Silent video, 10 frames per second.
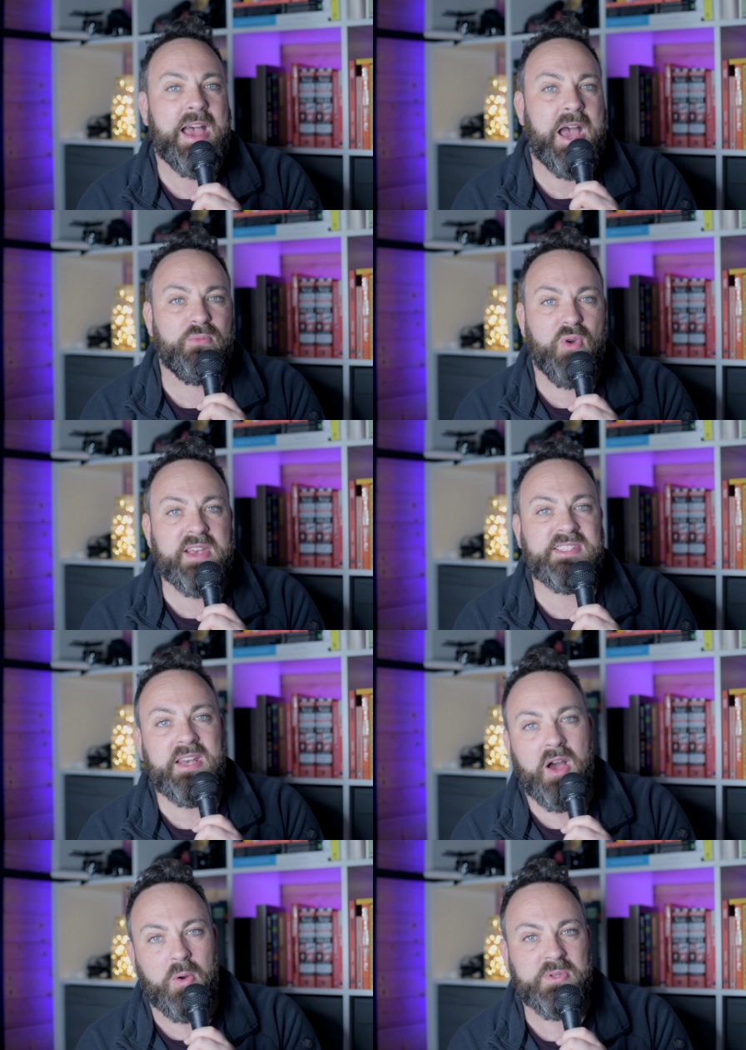and rising
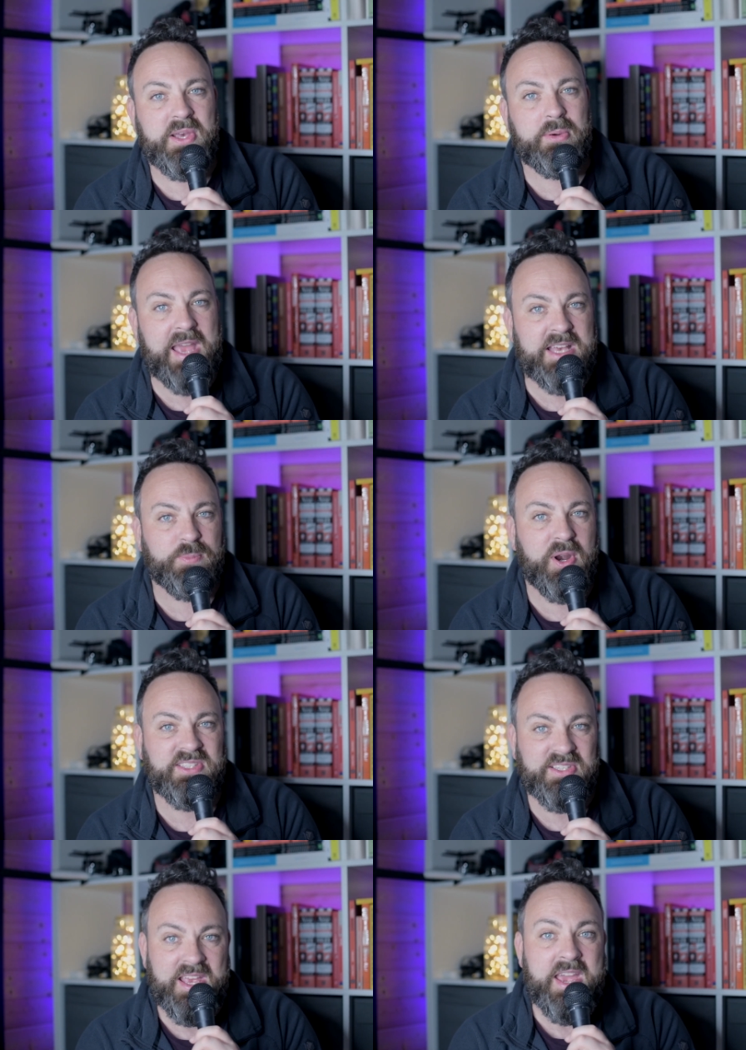wholesale gas
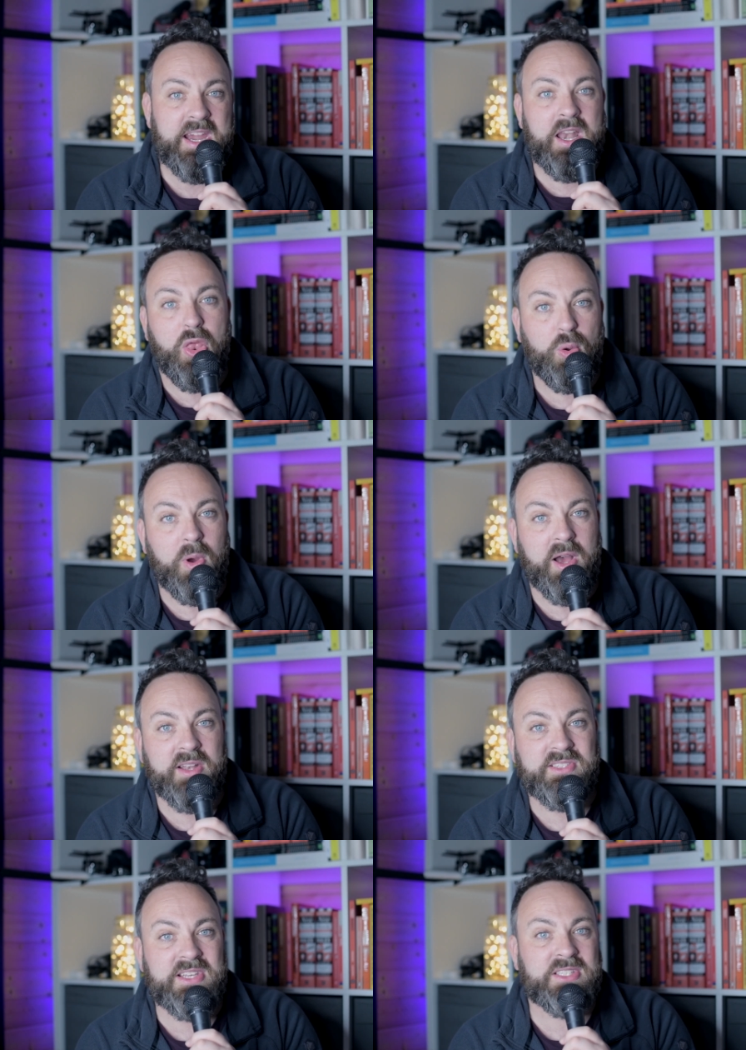prices. In other
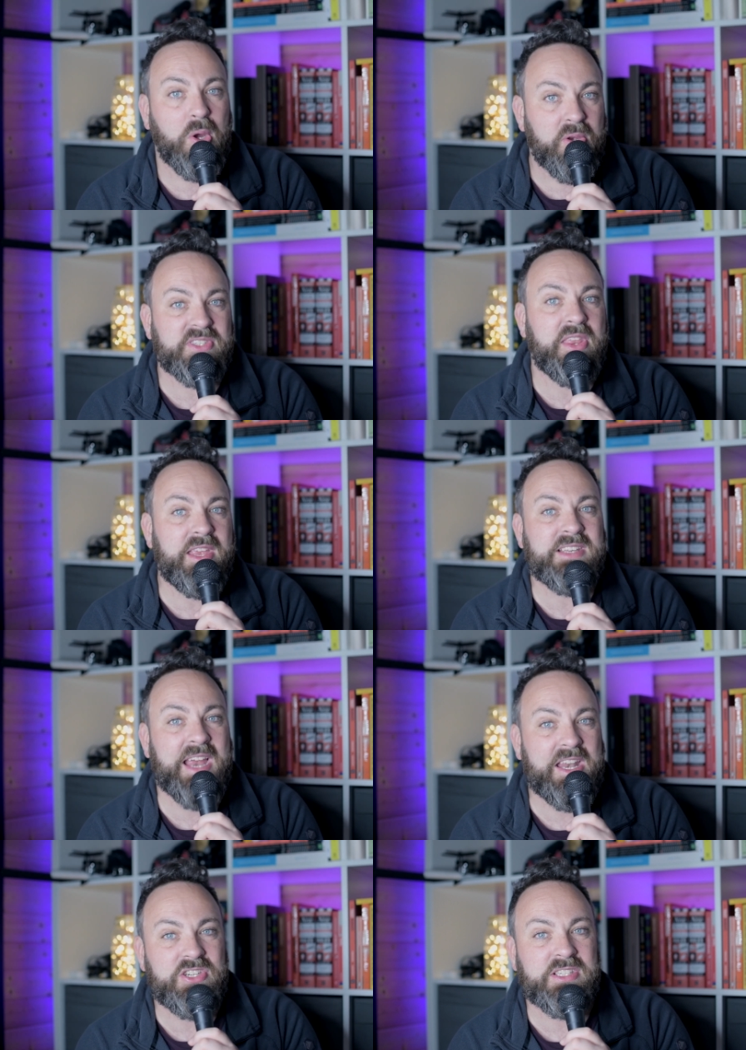words, it's costing these
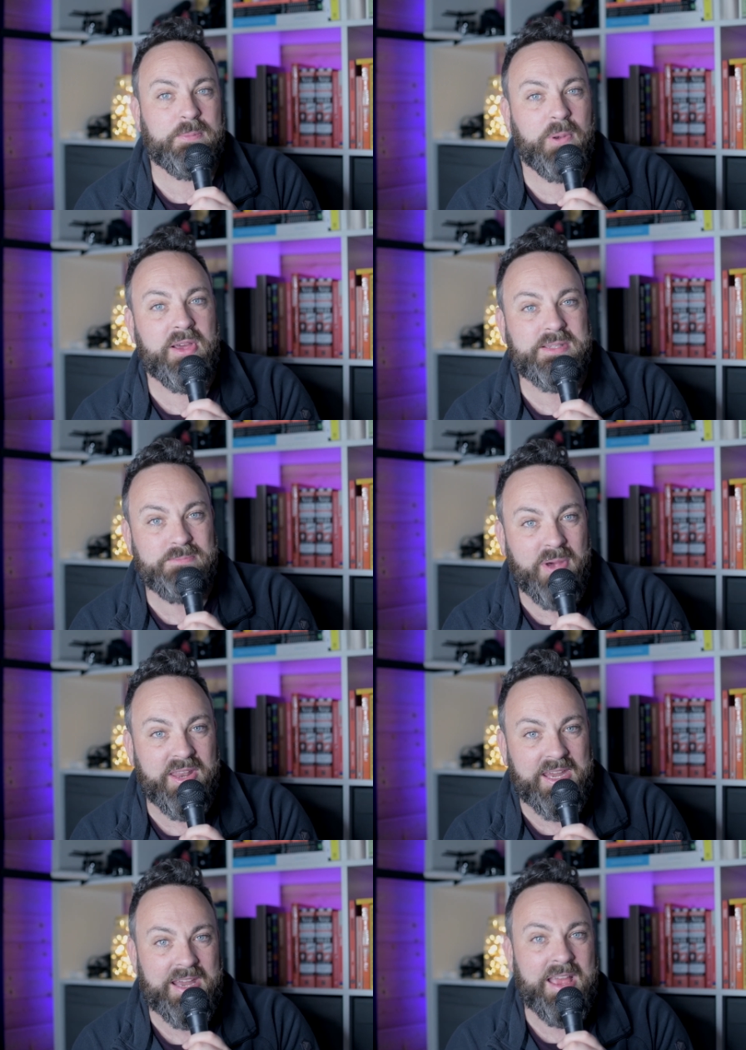energy suppliers
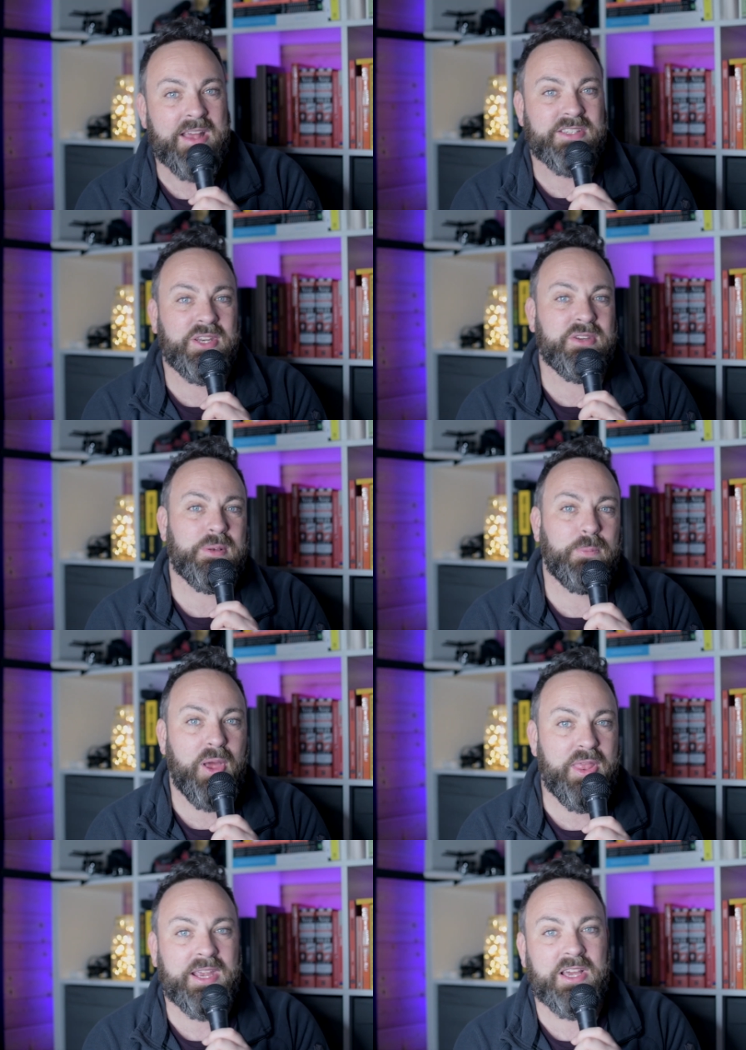money to
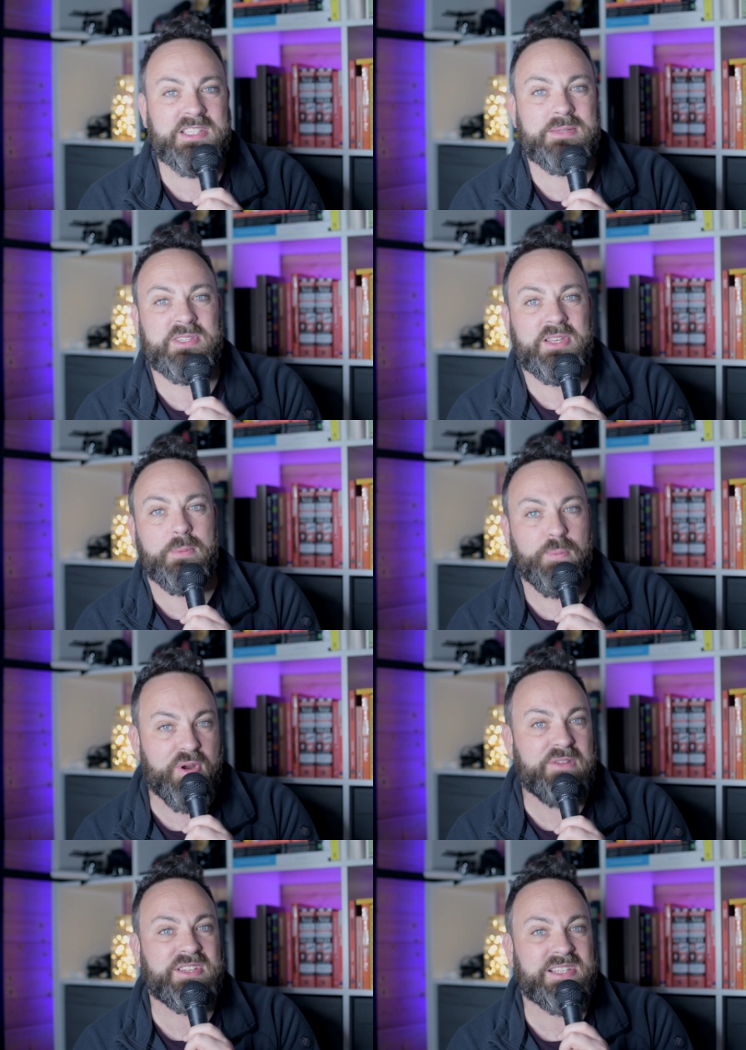supply their customers at the
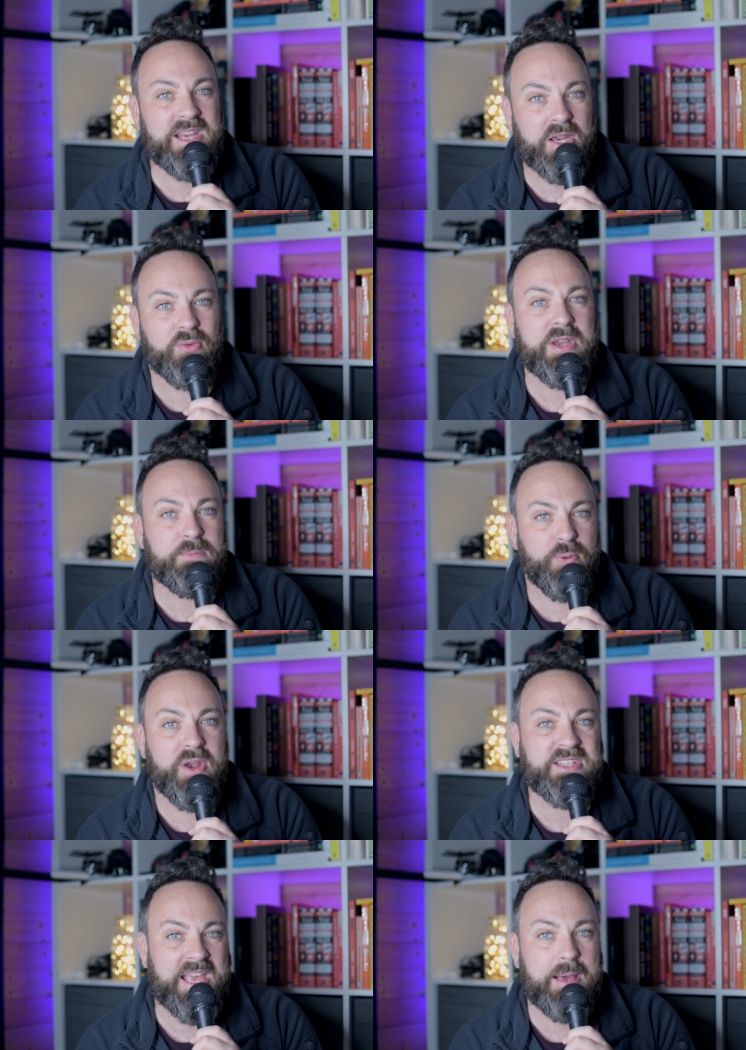previously agreed
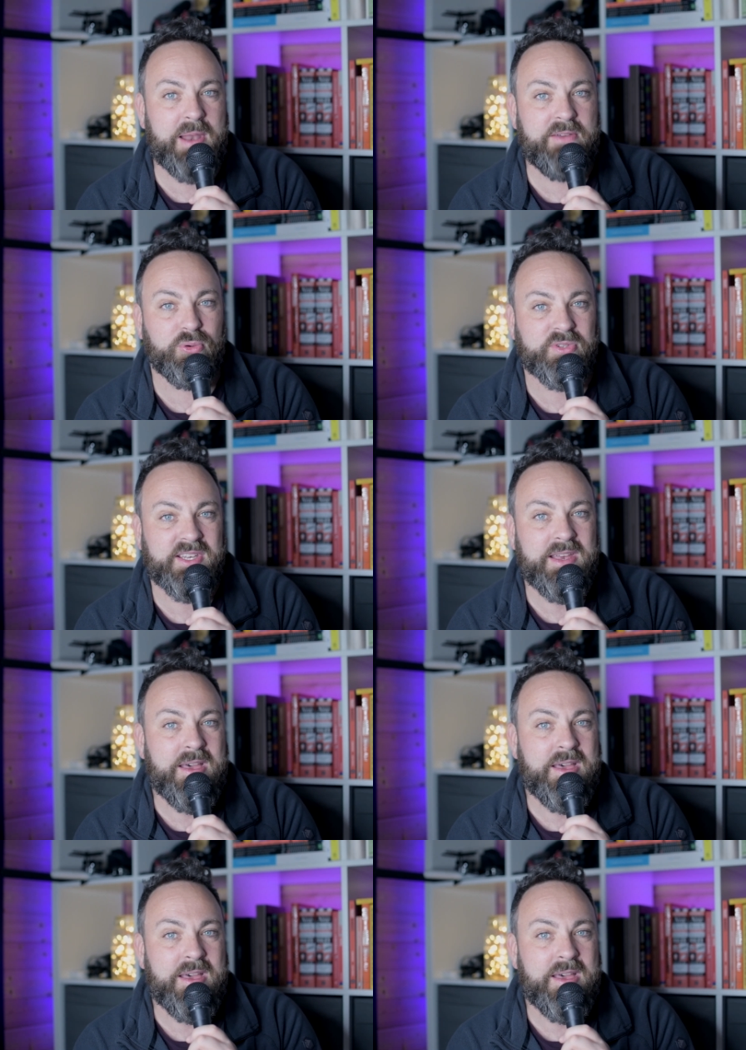price cap levels.